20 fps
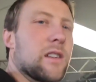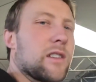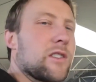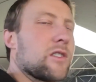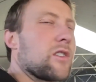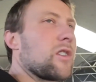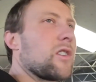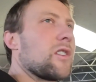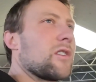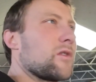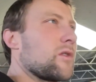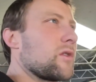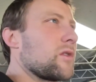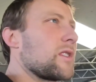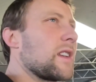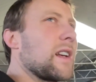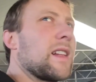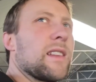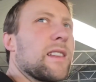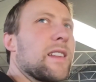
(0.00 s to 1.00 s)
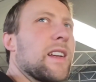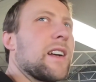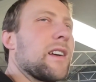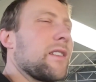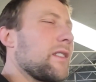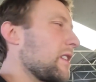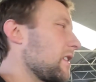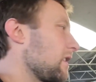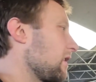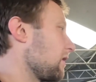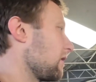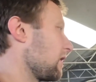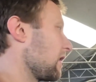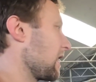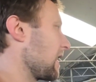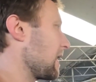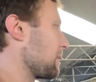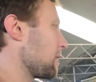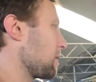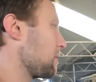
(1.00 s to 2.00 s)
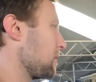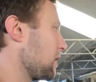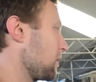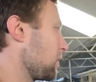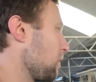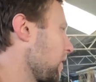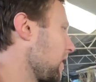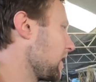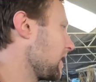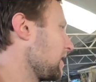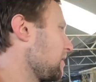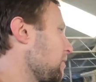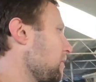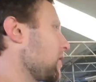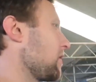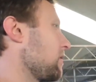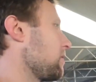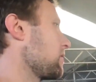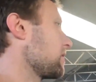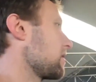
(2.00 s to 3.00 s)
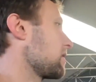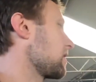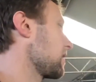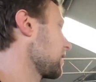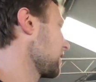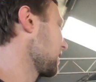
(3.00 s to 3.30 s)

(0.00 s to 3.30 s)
sucklers will settle down. They're not very happy being weaned, but once